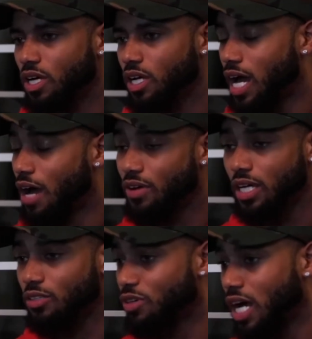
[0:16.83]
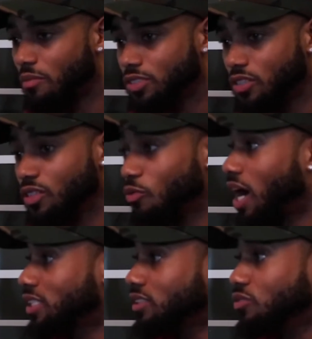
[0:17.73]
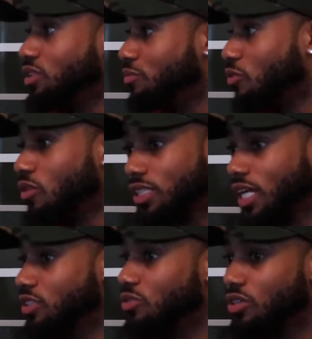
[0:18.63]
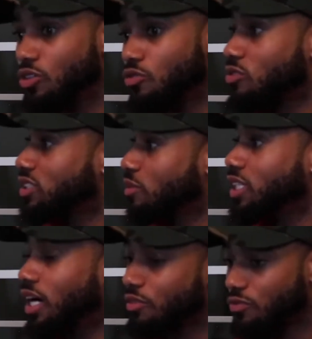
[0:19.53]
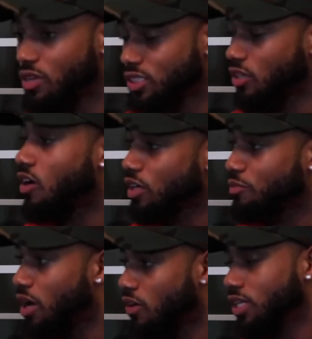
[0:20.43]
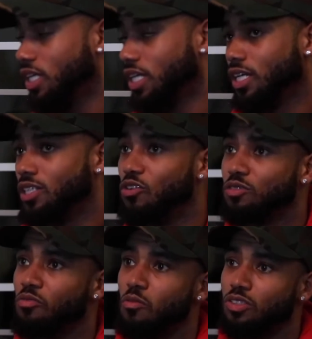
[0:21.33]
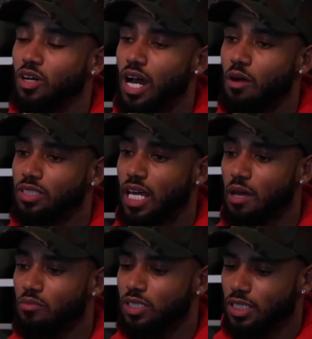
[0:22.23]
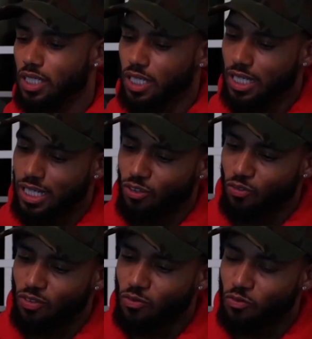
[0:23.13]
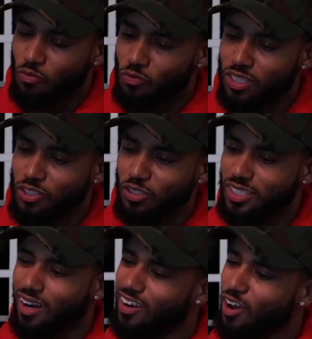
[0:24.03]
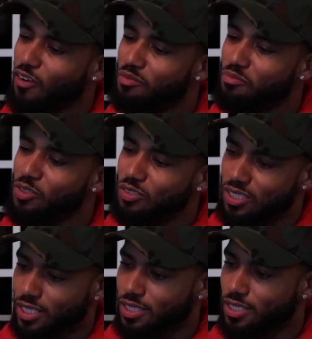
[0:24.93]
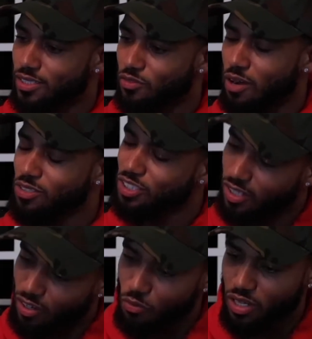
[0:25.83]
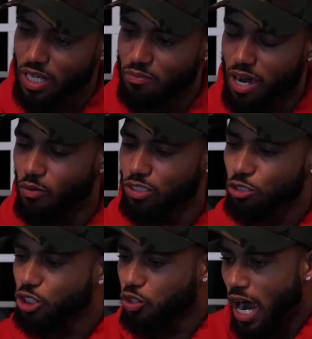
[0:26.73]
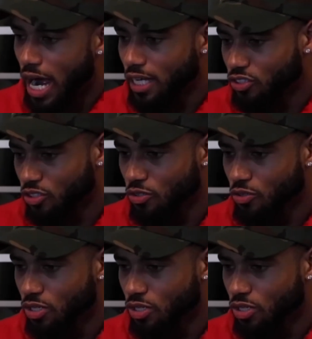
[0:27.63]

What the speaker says: I've had the rare opportunity watching you and your boys, like you and Guru and some of your other friends talking about those moments on Howard's campus. When you started off in music, right, when you started off with hip hop, were you trying to